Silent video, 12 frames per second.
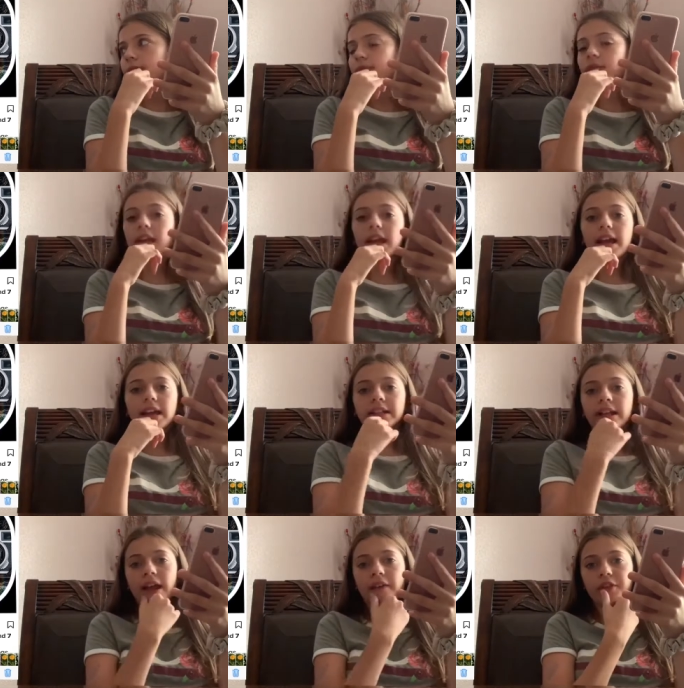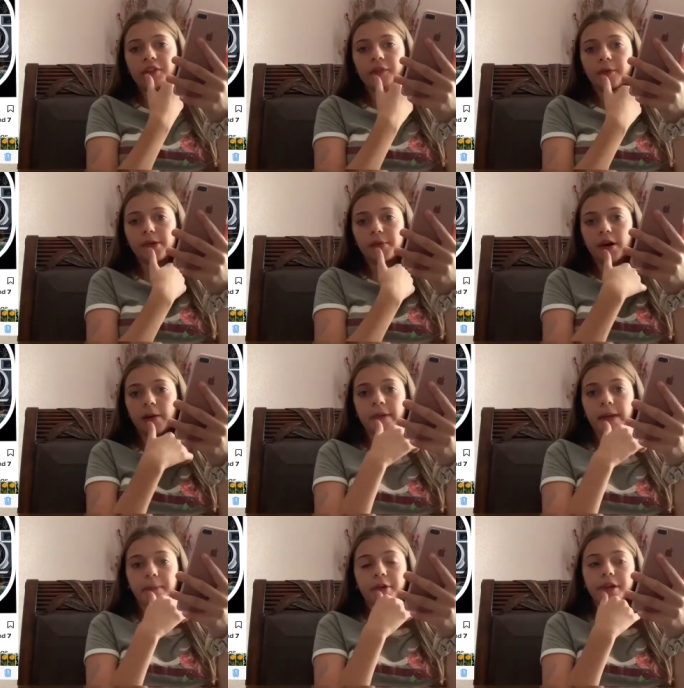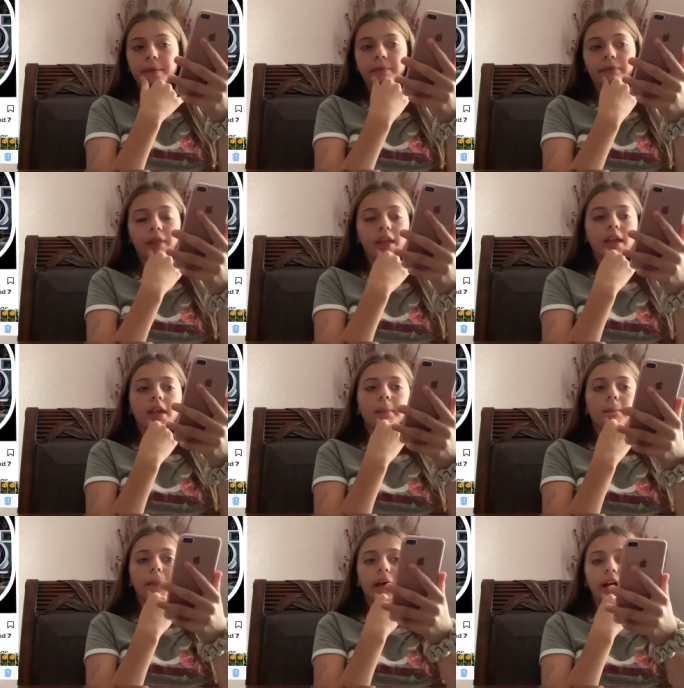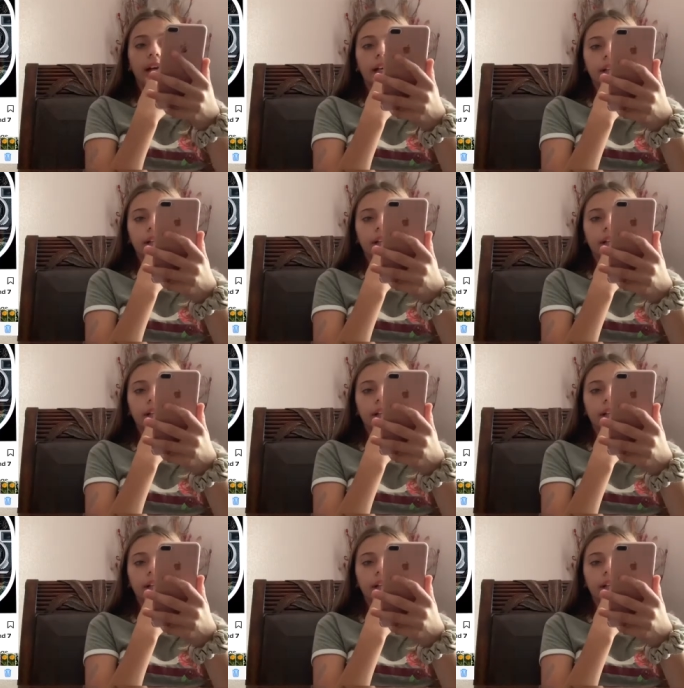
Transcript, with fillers: yeah, I did have this for my wallpaper, but,